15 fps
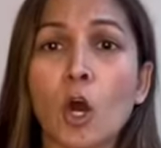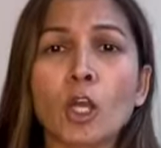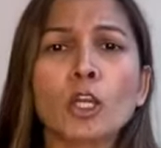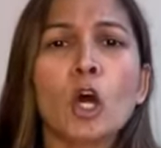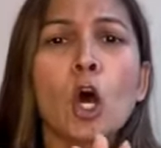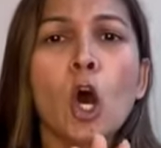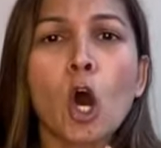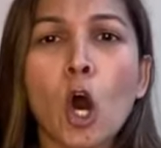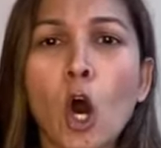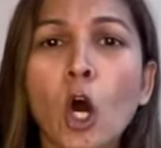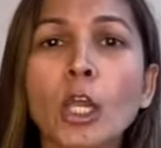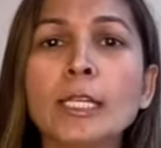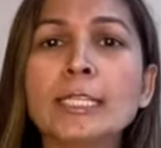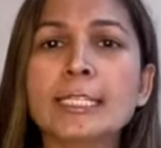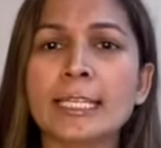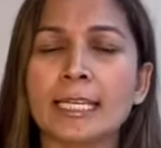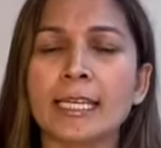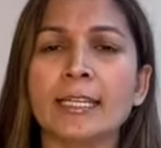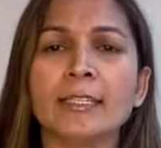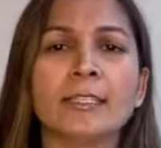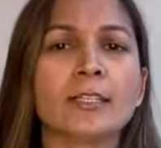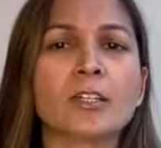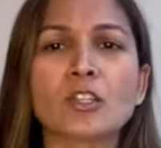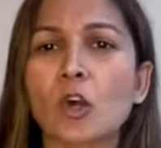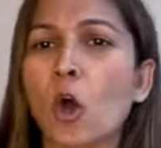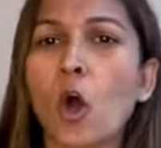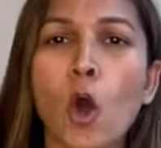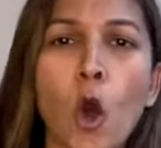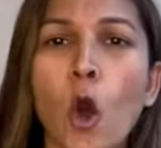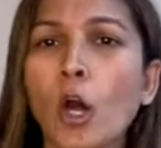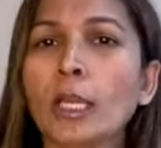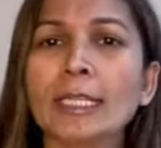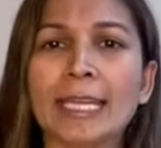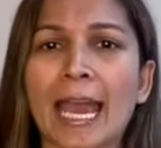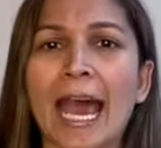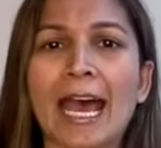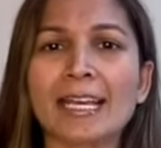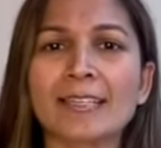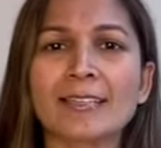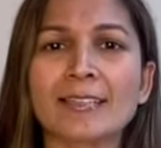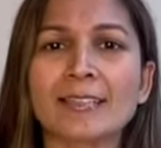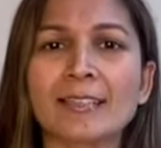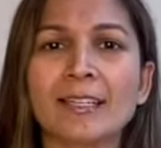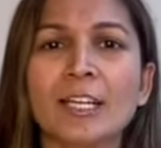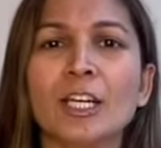on all cylinders or all gas,